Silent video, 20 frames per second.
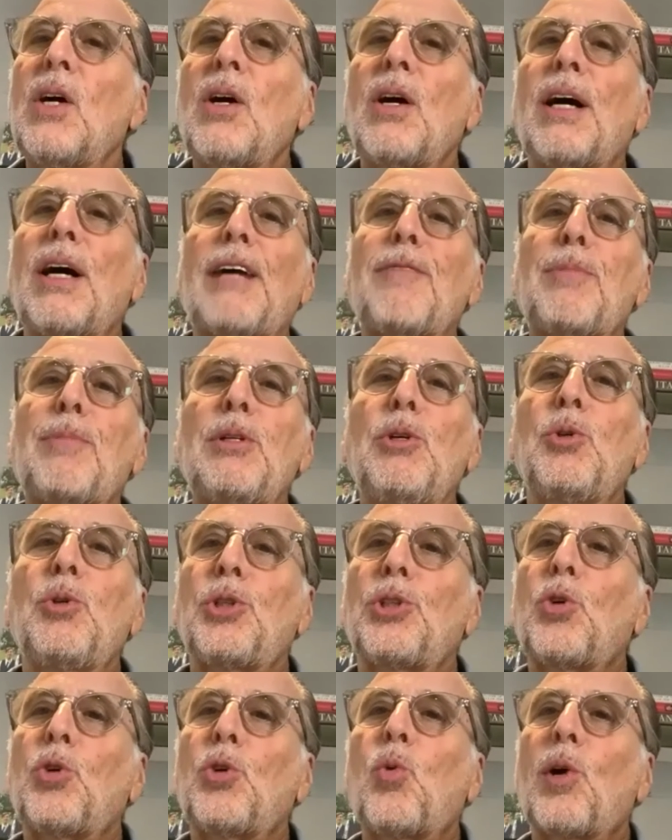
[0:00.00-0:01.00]
I've been
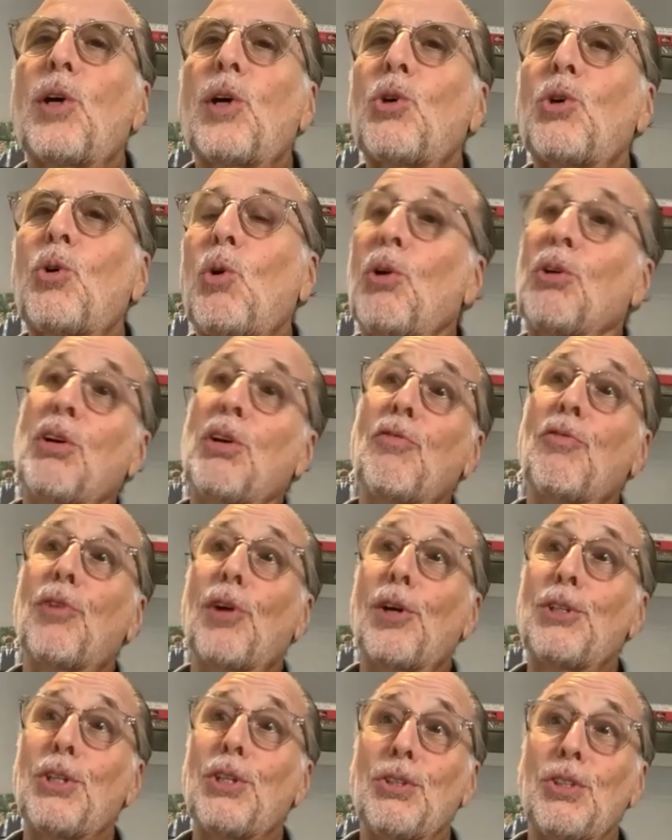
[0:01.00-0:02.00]
using a word called
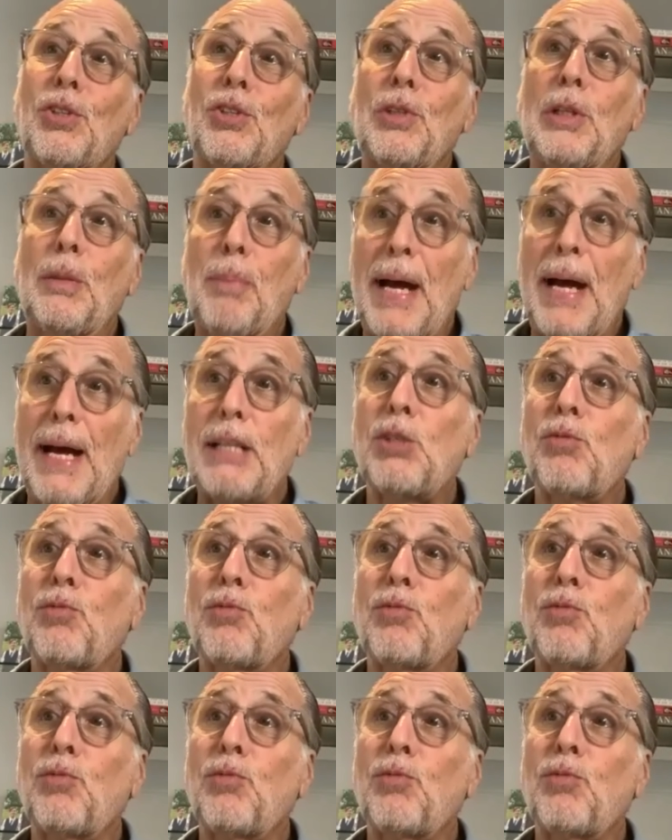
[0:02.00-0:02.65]
convergence for the past